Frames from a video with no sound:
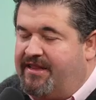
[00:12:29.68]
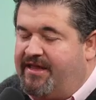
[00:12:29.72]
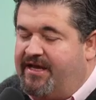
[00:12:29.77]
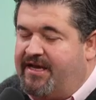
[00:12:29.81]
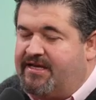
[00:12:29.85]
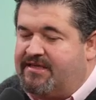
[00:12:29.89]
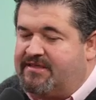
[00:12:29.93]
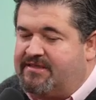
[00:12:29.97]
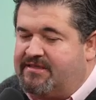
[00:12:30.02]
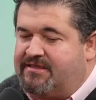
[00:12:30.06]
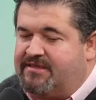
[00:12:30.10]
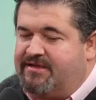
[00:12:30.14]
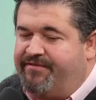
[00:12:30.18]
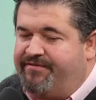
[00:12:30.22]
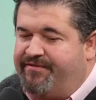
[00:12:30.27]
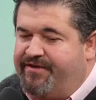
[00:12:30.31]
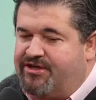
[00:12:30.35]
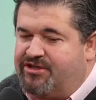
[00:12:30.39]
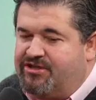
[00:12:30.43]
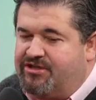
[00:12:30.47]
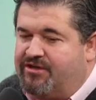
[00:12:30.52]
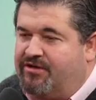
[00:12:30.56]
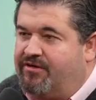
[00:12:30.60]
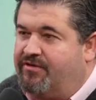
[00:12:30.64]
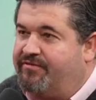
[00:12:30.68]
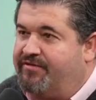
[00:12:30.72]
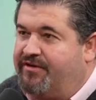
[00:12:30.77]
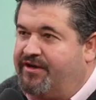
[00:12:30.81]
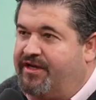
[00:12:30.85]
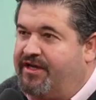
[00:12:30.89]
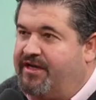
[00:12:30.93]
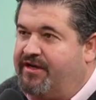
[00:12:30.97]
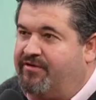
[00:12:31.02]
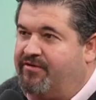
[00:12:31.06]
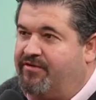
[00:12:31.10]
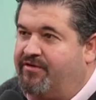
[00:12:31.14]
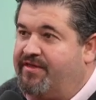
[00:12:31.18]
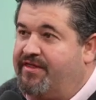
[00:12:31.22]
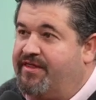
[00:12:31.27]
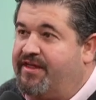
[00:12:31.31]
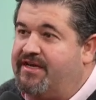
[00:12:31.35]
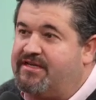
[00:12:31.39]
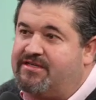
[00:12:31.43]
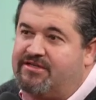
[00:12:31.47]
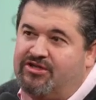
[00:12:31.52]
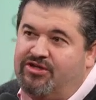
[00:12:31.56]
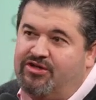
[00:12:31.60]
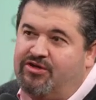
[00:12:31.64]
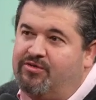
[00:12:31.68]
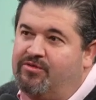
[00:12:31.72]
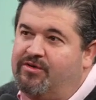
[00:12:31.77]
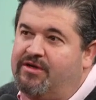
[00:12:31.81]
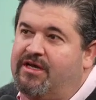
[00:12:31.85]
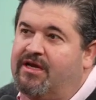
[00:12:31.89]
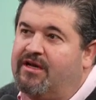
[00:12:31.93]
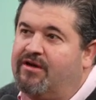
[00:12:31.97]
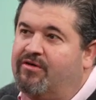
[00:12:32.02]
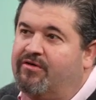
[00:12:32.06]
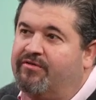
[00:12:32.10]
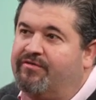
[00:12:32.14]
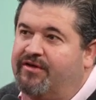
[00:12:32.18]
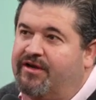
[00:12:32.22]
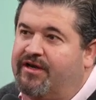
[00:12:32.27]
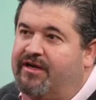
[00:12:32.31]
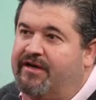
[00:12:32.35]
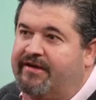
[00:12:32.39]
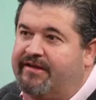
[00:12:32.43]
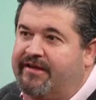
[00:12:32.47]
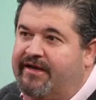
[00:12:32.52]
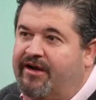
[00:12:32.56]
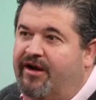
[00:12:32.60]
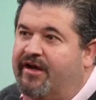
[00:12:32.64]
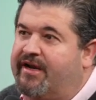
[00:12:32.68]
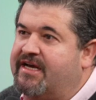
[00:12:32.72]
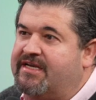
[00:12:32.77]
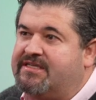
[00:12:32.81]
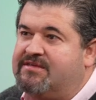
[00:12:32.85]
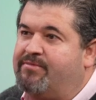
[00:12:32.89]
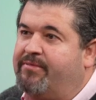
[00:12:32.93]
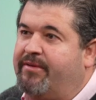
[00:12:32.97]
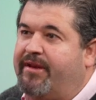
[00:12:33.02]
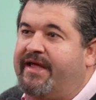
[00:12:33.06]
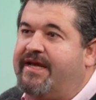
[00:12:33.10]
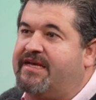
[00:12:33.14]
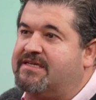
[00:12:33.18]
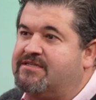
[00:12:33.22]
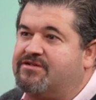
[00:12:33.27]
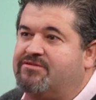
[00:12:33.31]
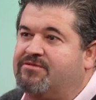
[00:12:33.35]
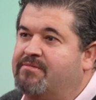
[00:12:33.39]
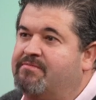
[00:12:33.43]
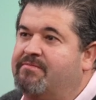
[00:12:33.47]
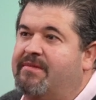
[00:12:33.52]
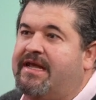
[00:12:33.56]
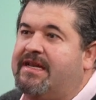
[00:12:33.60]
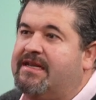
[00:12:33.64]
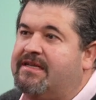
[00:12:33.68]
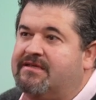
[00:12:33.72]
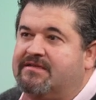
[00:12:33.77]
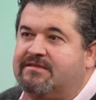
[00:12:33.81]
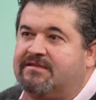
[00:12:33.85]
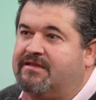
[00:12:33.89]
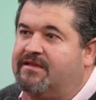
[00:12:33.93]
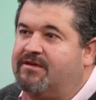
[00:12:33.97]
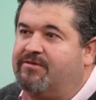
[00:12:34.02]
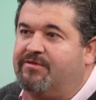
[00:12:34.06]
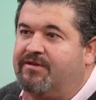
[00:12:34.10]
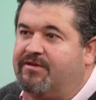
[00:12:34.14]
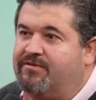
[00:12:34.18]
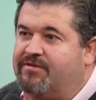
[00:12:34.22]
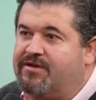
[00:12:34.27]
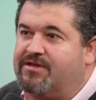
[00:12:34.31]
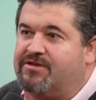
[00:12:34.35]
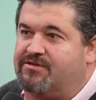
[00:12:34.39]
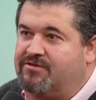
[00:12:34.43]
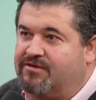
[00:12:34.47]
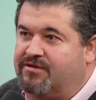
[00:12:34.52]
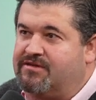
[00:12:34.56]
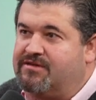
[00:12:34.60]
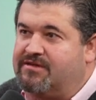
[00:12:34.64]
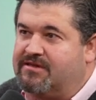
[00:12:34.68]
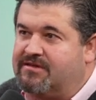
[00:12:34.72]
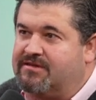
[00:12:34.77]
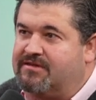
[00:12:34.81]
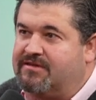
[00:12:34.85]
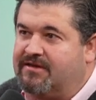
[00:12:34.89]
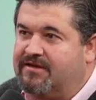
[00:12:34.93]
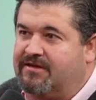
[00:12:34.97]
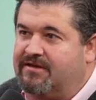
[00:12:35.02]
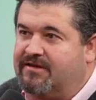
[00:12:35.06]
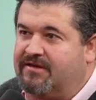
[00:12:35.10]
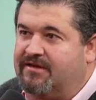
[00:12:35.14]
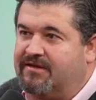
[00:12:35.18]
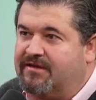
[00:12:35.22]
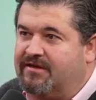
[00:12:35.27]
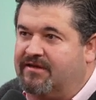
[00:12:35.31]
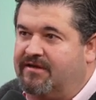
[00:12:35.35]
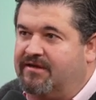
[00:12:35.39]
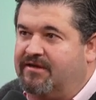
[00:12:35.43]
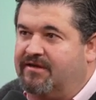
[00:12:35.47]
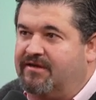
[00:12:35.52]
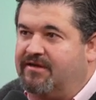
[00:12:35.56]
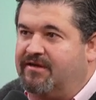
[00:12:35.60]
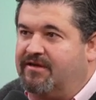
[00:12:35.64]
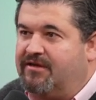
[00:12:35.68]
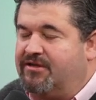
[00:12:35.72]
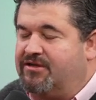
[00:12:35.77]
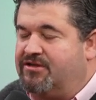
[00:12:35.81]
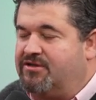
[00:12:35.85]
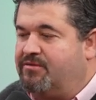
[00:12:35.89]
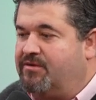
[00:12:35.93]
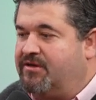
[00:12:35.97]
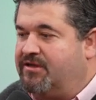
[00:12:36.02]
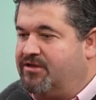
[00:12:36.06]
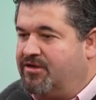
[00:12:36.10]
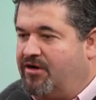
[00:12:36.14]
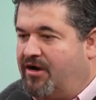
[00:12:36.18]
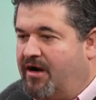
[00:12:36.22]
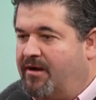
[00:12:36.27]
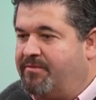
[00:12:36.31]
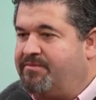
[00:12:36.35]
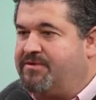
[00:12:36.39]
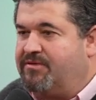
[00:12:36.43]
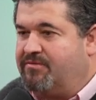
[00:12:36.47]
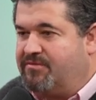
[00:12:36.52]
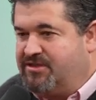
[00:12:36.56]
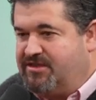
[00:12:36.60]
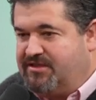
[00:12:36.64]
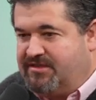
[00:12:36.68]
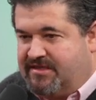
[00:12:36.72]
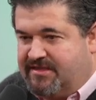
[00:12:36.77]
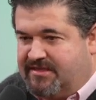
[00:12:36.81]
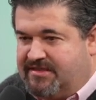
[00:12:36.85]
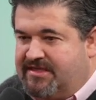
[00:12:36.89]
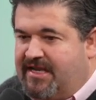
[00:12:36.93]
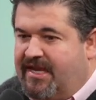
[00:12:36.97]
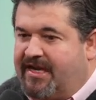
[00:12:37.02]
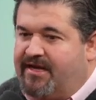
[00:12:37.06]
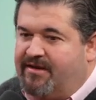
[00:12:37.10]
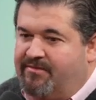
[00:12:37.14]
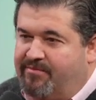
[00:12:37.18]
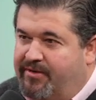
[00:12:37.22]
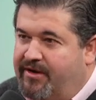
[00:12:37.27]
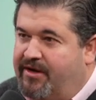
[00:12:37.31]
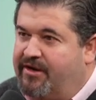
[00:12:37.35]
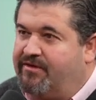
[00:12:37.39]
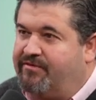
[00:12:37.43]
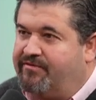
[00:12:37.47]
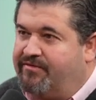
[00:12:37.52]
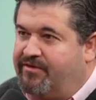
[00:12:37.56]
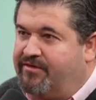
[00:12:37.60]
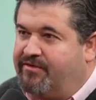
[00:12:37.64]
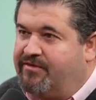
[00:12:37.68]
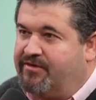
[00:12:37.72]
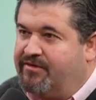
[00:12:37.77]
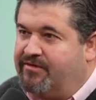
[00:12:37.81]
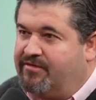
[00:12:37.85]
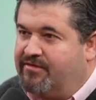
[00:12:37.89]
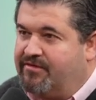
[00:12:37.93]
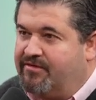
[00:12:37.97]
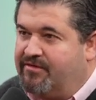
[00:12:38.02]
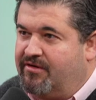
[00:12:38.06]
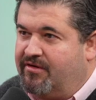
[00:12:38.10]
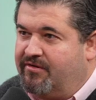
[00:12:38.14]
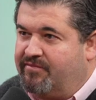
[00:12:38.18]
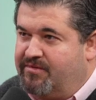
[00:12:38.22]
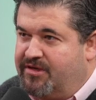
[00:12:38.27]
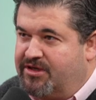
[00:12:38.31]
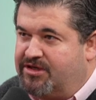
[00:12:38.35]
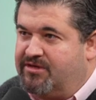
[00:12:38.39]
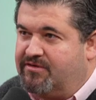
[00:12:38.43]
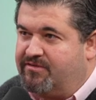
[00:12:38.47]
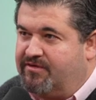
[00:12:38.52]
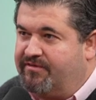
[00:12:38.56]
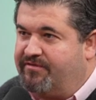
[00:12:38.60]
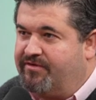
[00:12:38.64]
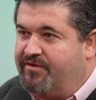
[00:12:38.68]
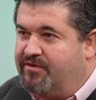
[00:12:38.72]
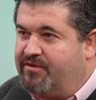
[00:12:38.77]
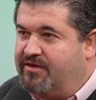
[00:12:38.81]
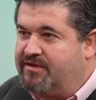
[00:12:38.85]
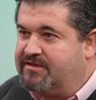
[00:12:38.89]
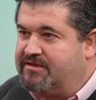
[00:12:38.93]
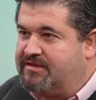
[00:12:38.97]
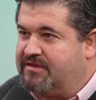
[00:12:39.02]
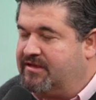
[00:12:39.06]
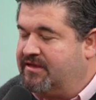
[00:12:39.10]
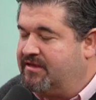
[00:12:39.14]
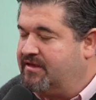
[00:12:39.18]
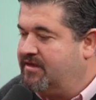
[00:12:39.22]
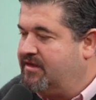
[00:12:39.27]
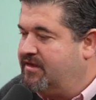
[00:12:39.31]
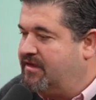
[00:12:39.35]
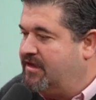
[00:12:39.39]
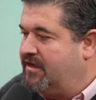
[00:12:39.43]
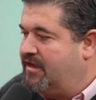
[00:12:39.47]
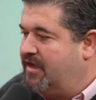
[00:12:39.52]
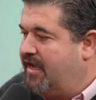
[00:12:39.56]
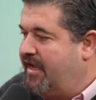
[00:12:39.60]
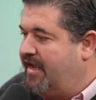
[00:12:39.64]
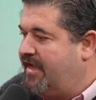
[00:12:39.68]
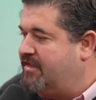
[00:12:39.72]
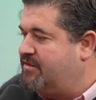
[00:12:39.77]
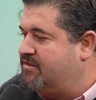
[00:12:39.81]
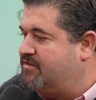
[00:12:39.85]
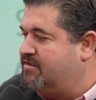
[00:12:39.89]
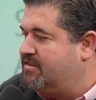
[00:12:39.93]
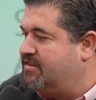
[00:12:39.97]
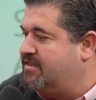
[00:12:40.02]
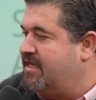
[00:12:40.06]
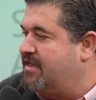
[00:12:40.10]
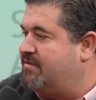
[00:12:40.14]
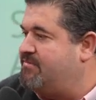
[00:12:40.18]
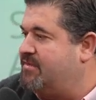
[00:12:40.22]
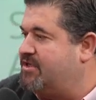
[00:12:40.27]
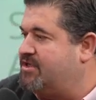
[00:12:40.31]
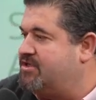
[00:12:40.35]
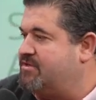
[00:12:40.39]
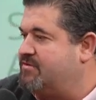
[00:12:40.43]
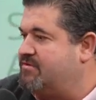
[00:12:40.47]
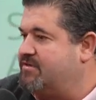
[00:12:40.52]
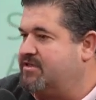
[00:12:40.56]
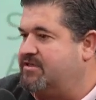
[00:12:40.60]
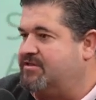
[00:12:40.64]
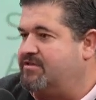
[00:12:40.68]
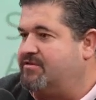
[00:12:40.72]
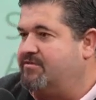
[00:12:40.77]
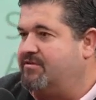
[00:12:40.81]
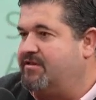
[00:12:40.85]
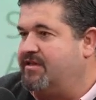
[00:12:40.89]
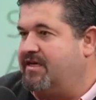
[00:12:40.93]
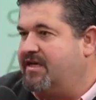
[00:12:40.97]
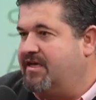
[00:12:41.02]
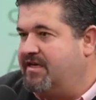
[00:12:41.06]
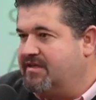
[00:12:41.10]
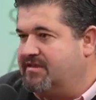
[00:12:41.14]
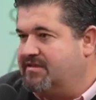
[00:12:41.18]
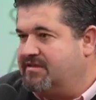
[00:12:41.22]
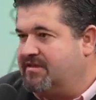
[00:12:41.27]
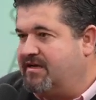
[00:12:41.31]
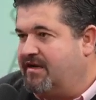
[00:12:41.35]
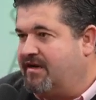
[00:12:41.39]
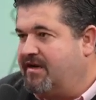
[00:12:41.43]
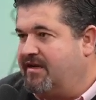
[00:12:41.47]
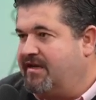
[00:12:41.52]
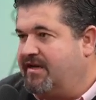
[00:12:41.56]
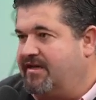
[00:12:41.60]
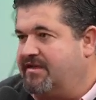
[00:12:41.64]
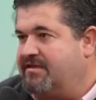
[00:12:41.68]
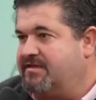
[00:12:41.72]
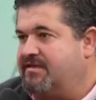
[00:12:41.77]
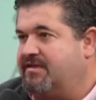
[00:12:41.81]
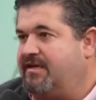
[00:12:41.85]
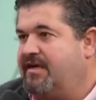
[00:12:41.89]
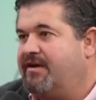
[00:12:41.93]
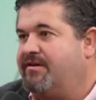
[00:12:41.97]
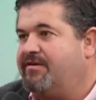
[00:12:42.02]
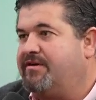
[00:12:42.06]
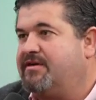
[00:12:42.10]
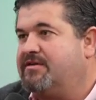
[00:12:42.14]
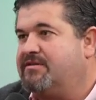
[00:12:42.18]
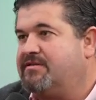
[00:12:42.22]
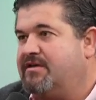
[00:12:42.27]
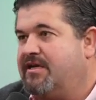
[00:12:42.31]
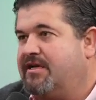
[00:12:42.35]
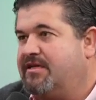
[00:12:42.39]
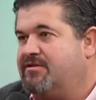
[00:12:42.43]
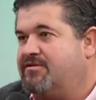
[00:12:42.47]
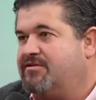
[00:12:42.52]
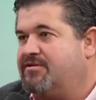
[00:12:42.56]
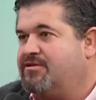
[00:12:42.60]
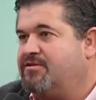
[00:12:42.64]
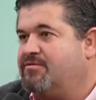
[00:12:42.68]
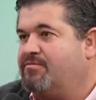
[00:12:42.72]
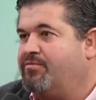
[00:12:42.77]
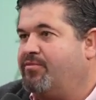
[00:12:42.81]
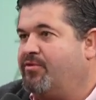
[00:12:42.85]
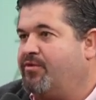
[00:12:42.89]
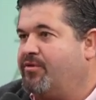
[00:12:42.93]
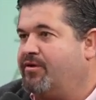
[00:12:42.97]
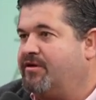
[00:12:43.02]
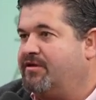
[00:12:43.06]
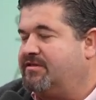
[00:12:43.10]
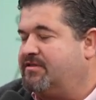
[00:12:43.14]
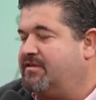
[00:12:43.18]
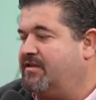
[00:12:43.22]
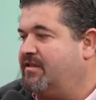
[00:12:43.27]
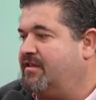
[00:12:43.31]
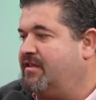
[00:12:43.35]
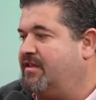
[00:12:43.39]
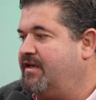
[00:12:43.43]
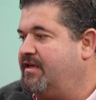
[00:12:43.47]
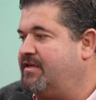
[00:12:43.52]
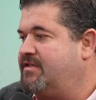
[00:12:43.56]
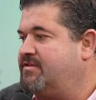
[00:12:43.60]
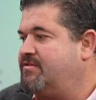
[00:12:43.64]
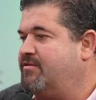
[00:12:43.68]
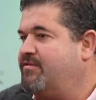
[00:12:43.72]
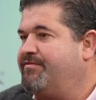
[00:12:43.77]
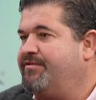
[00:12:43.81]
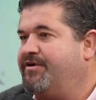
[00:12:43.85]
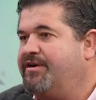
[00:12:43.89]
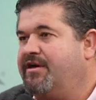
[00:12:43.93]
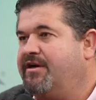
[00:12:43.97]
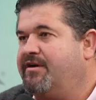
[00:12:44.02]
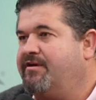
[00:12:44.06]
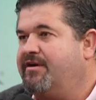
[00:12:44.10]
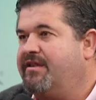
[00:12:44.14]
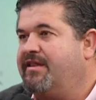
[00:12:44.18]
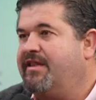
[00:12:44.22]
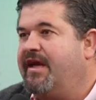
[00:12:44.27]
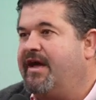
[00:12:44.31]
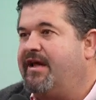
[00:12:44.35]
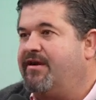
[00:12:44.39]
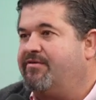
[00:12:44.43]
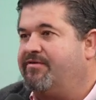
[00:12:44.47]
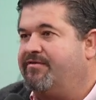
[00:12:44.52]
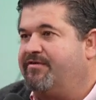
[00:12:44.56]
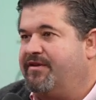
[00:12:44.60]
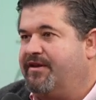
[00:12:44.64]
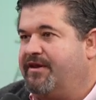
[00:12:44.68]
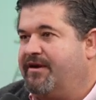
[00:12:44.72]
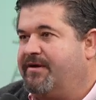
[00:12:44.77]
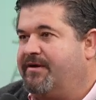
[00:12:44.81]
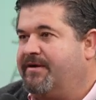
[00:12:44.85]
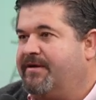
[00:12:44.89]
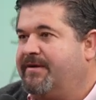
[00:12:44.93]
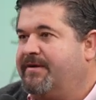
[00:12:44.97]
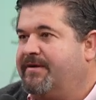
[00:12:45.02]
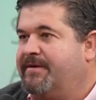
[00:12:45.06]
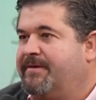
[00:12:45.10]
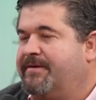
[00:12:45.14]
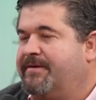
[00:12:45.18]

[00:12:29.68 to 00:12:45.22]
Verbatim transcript: this division over here or this union over here that God has blessed tremendously with resources to adopt, which is the second part of your of mission refocus, and to send missionaries to these unentered areas and to support this over here and that over there.